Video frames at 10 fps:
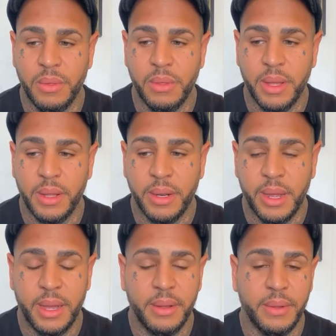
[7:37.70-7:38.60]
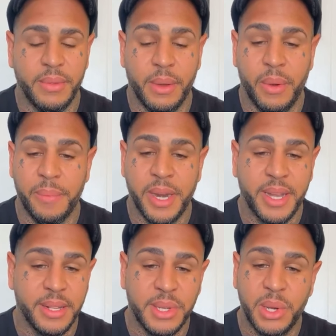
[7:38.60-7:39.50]
and I'm gonna
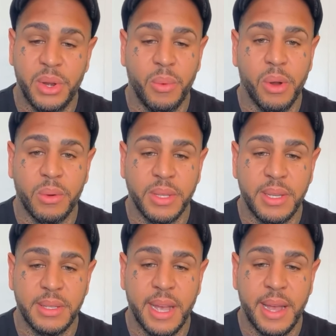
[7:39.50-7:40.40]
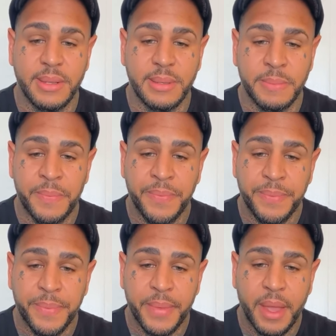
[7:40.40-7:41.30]
continue to work with these guys
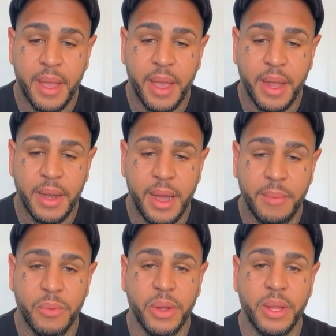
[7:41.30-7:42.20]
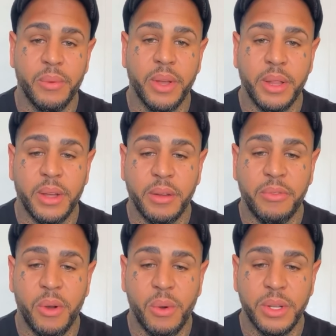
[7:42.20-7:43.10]
and I'm really really looking
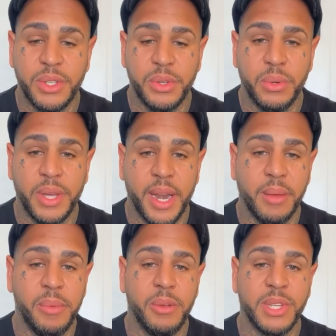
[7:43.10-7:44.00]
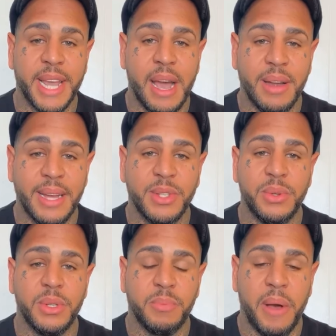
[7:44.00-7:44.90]
forward to getting music out as
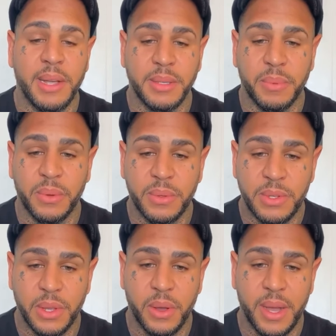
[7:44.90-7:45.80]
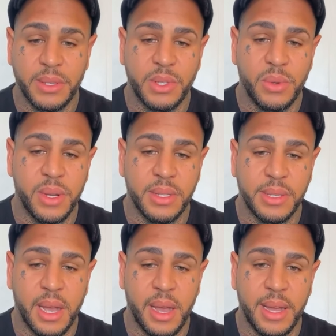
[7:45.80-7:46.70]
soon as possible. So as soon
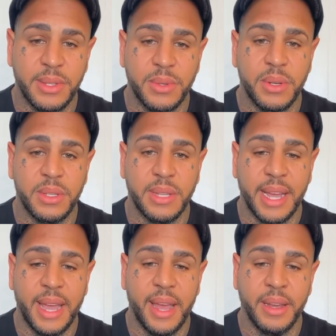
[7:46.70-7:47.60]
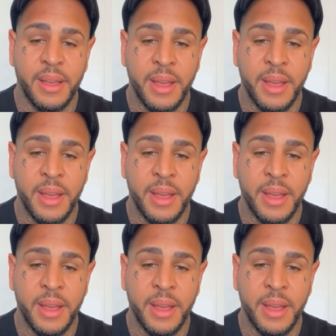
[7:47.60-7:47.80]
as uh, as soon as I get